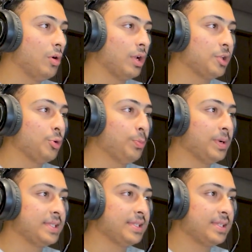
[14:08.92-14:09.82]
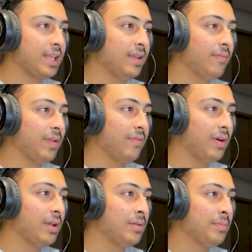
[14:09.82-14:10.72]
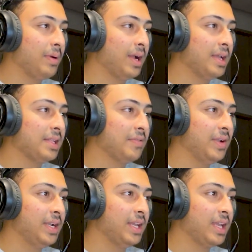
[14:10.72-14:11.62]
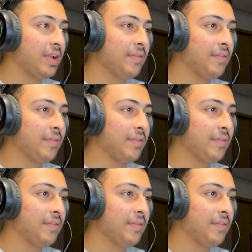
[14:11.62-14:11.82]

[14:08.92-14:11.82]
Okay, Super Supercell's game we won by Sweet taking